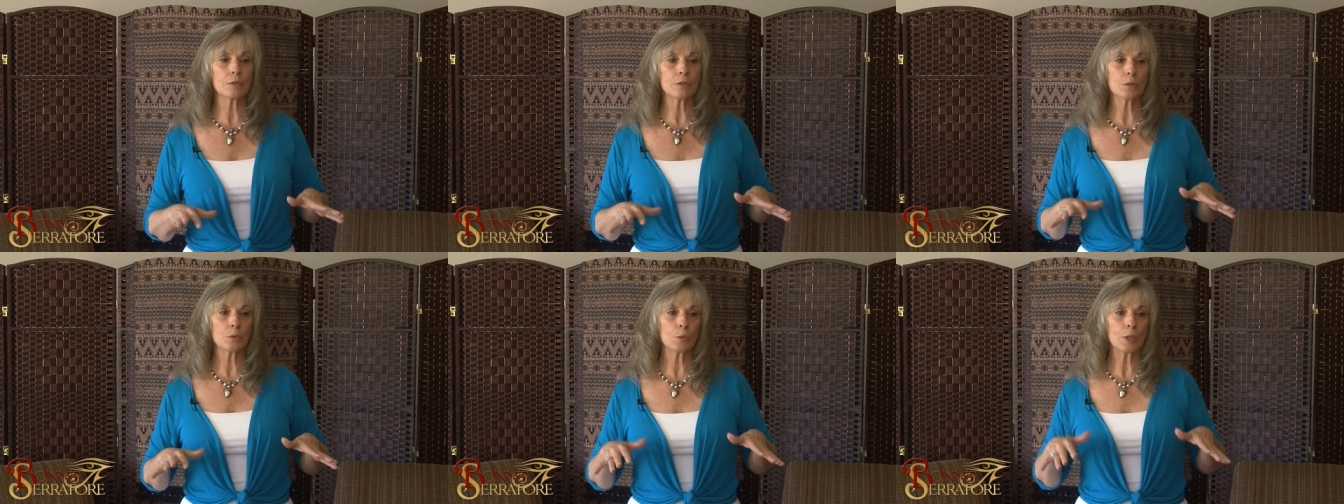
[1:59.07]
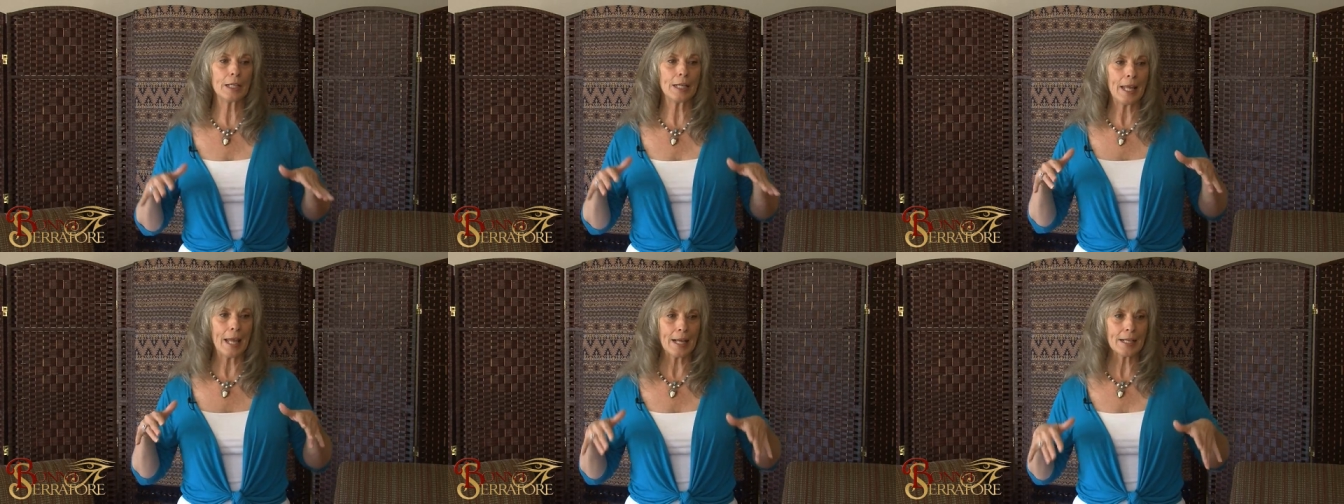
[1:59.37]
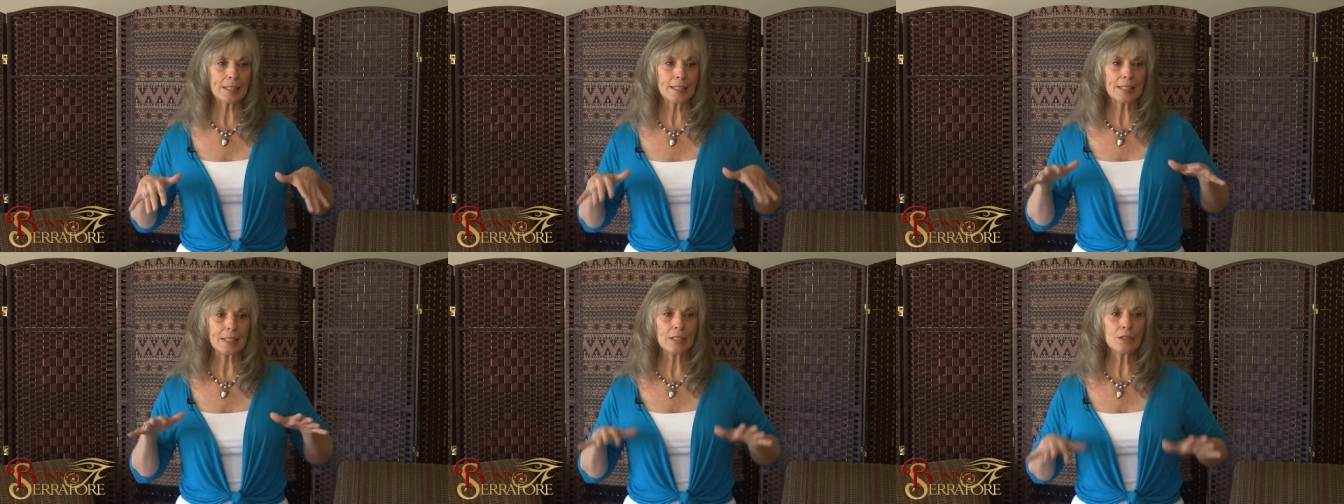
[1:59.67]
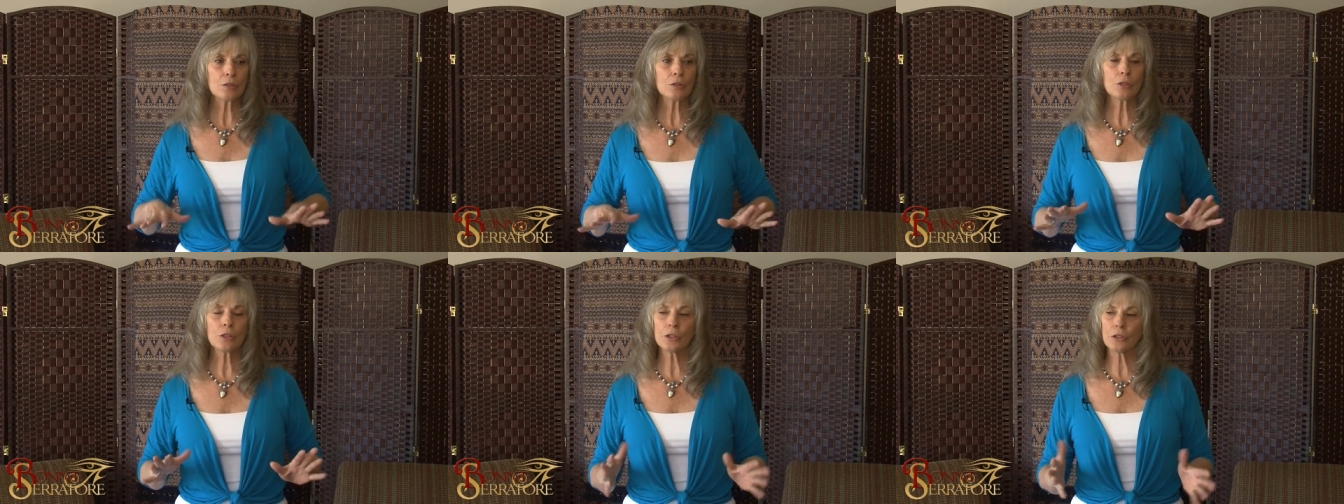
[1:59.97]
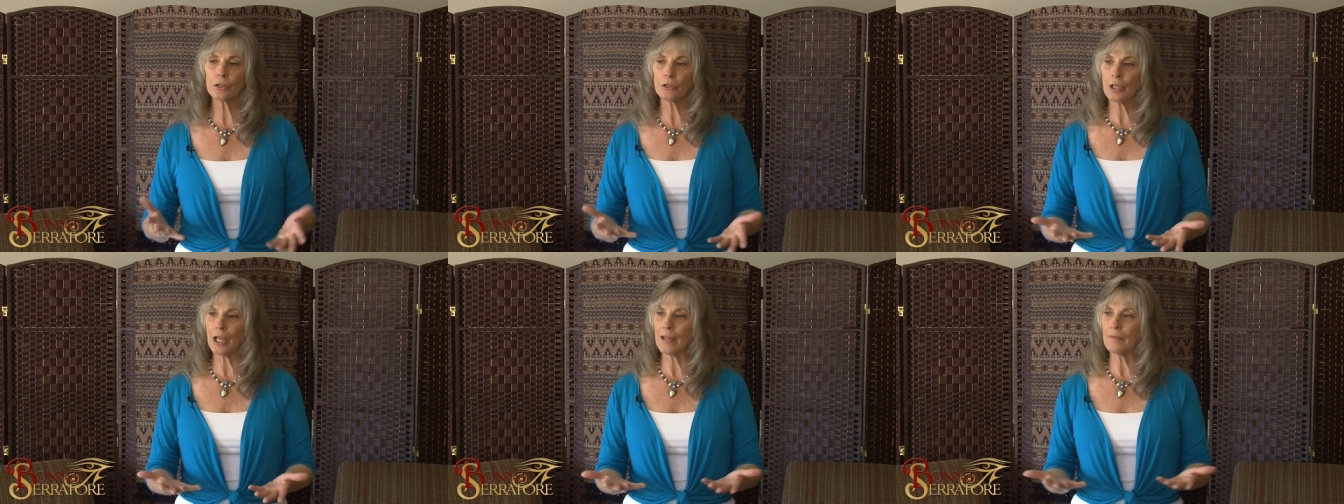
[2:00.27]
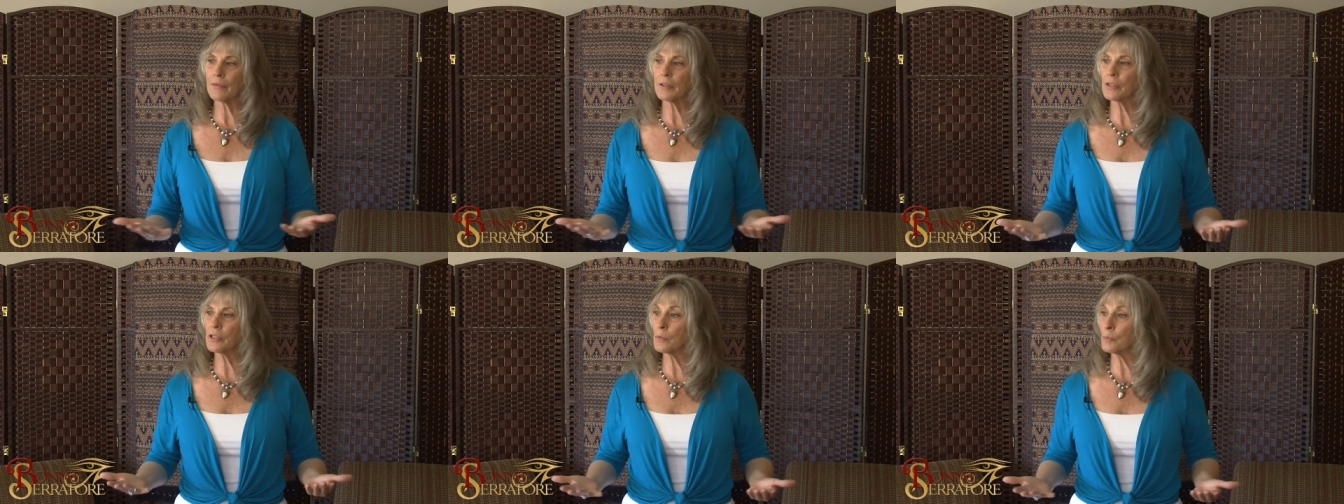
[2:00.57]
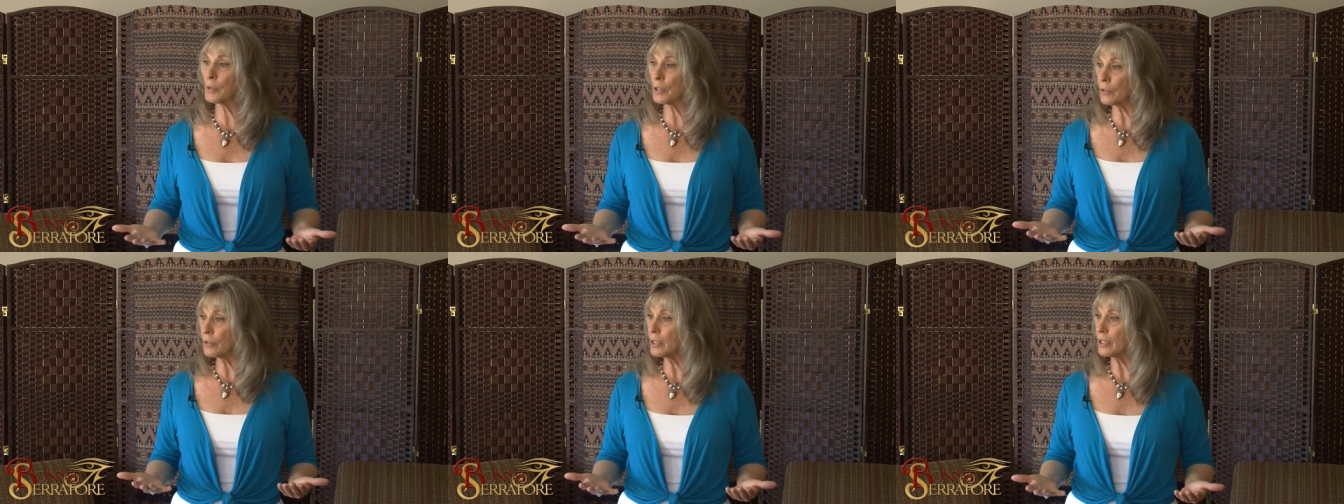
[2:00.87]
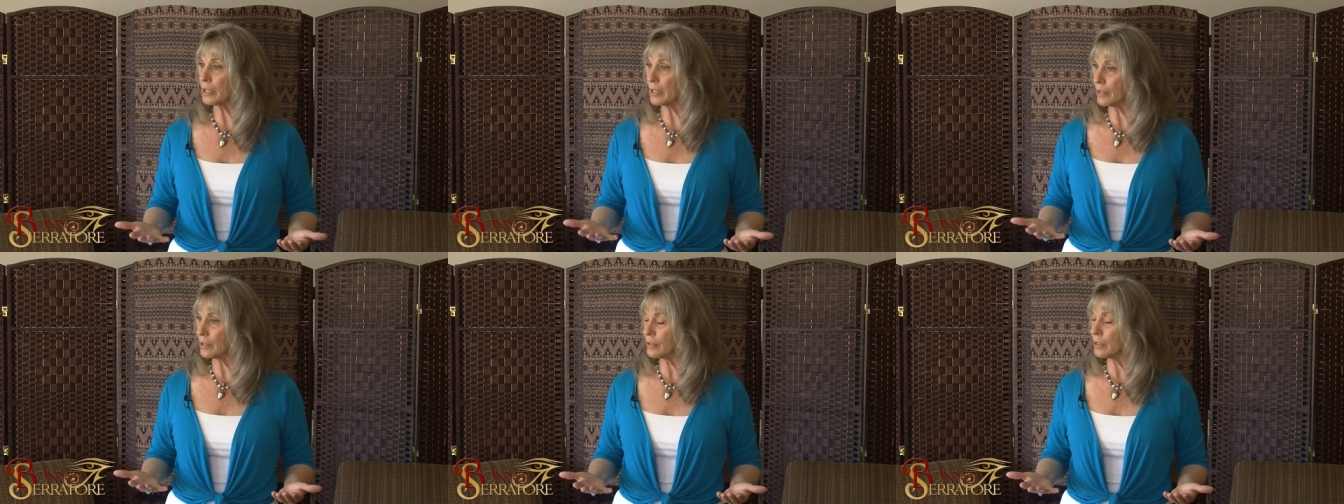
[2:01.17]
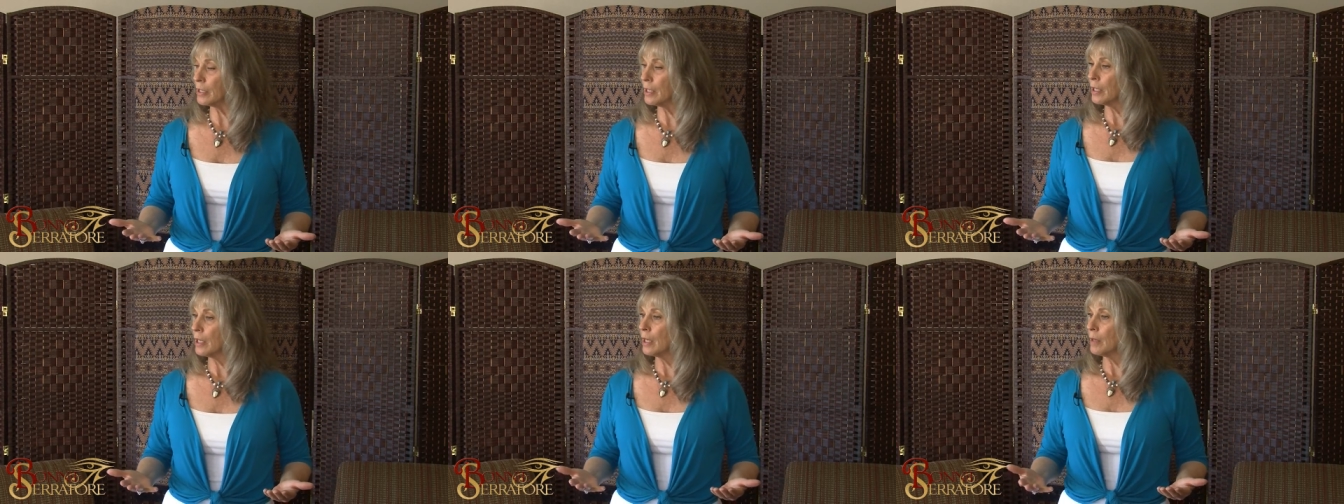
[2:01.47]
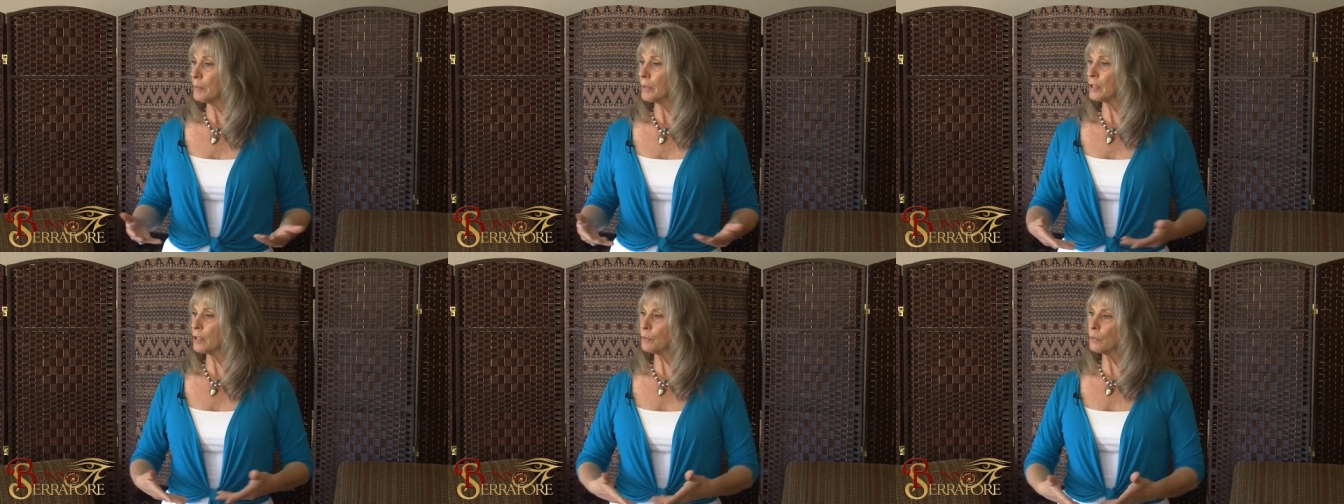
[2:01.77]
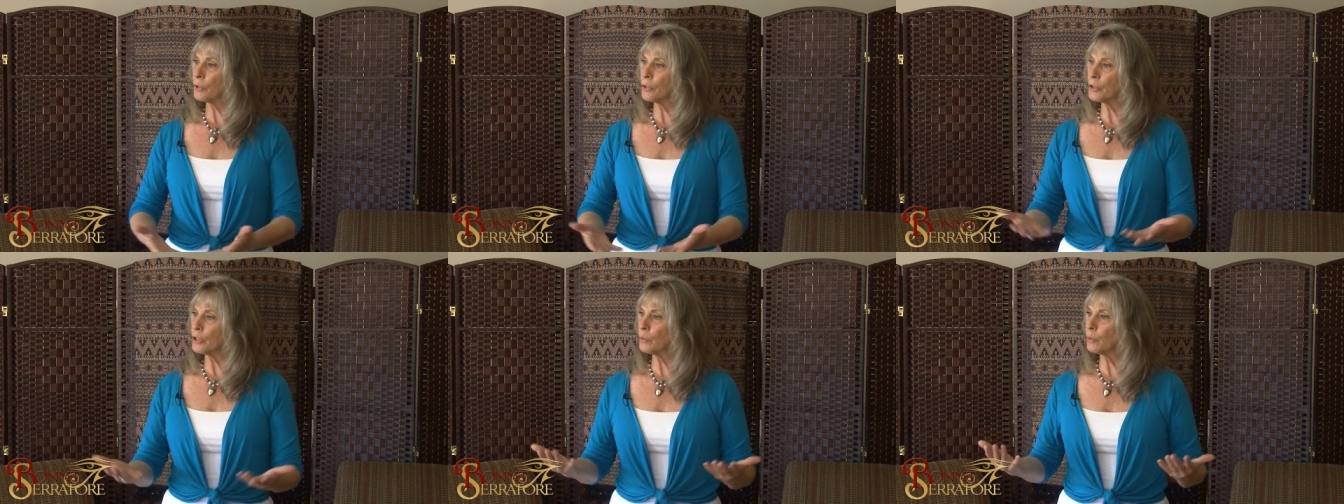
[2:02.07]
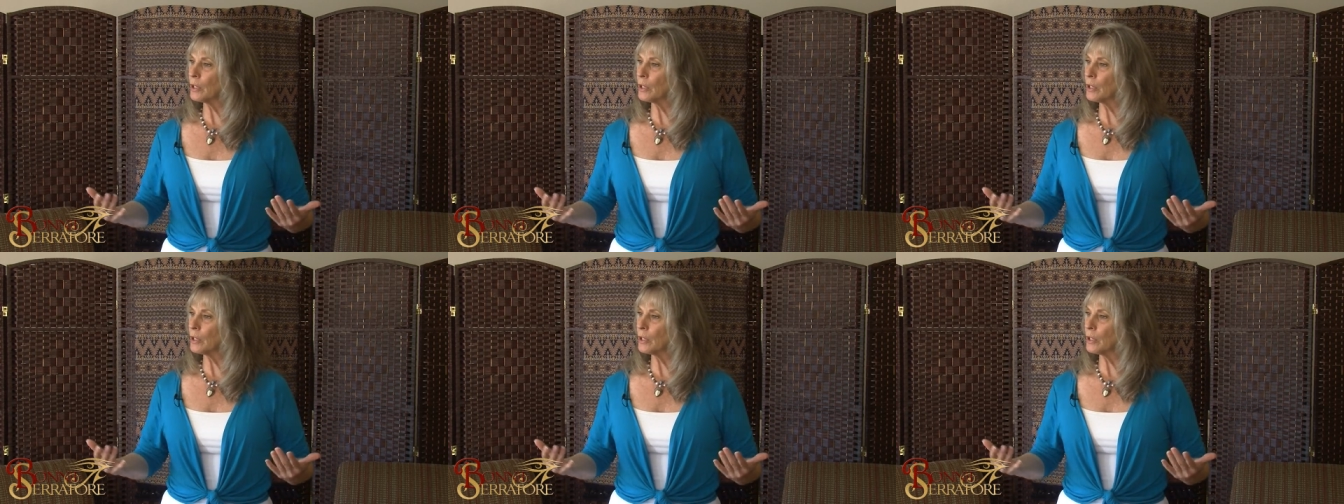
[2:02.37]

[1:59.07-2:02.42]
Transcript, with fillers: to relax into your life experience. But the more you